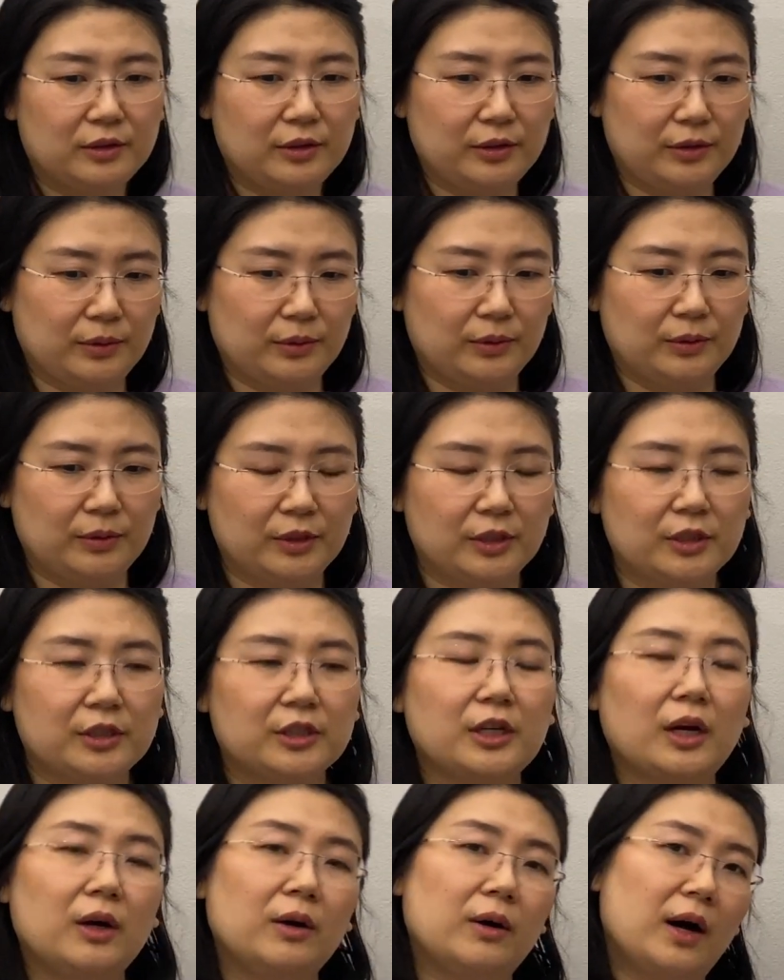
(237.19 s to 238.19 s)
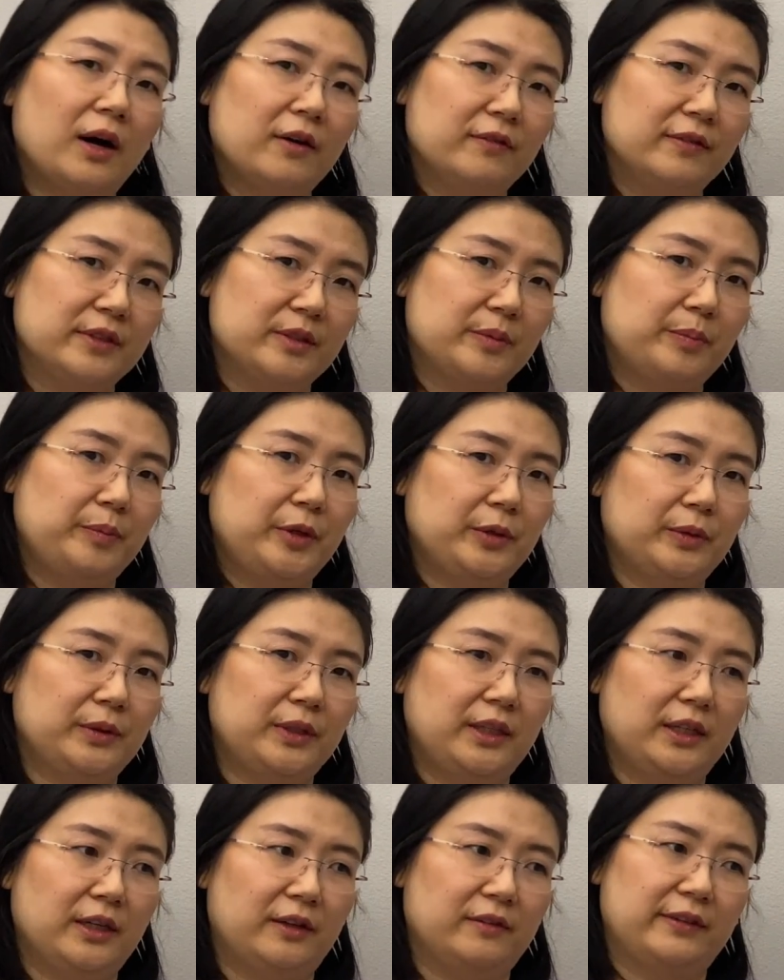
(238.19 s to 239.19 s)
to show off its
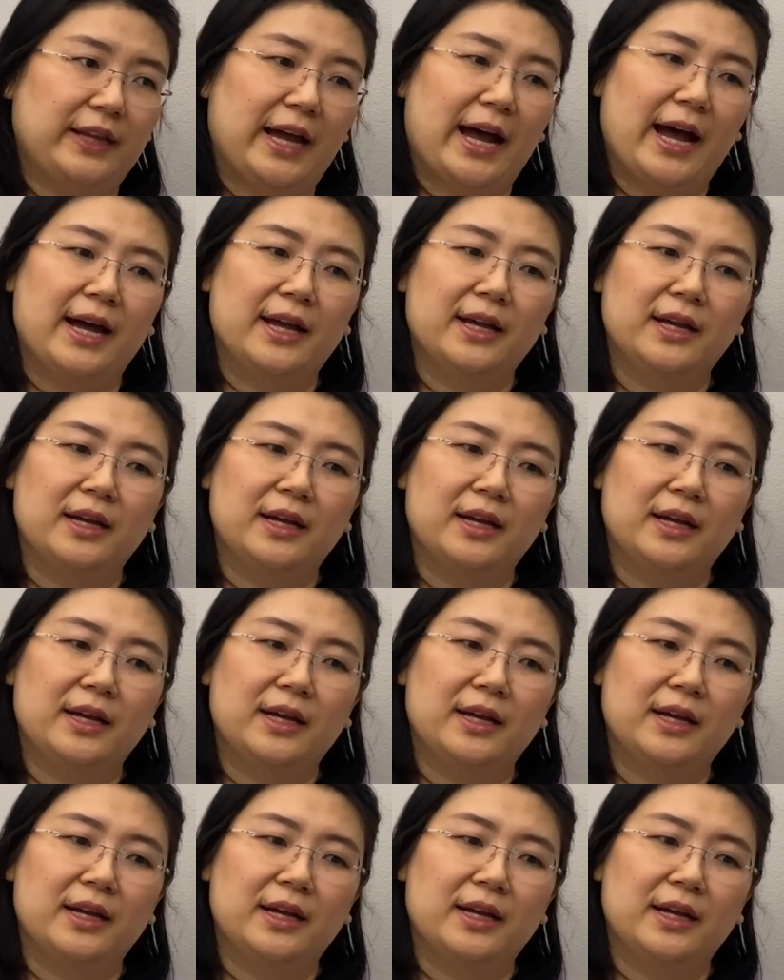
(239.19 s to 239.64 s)
beauty of that